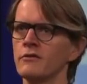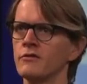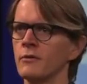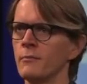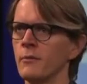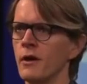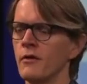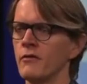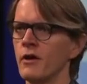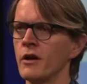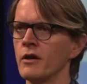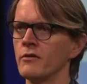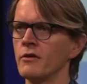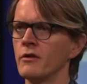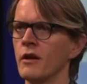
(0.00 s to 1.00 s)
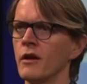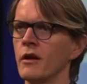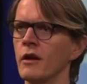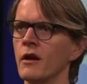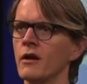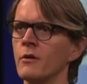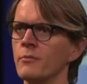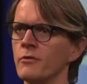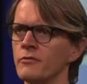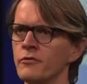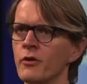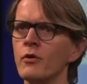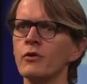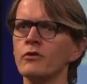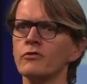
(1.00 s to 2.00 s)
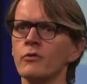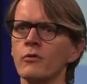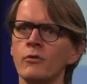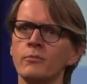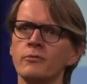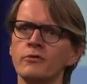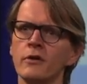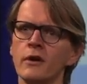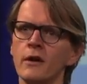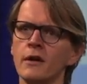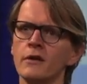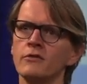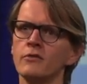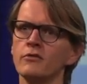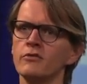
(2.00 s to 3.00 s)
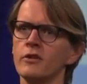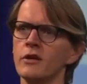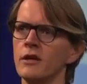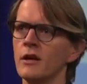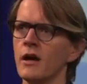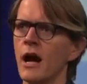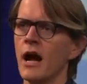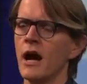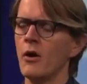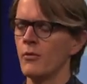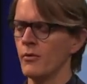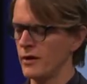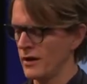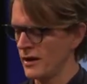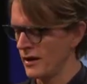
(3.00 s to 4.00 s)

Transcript: some uh, a couple of focus groups to see how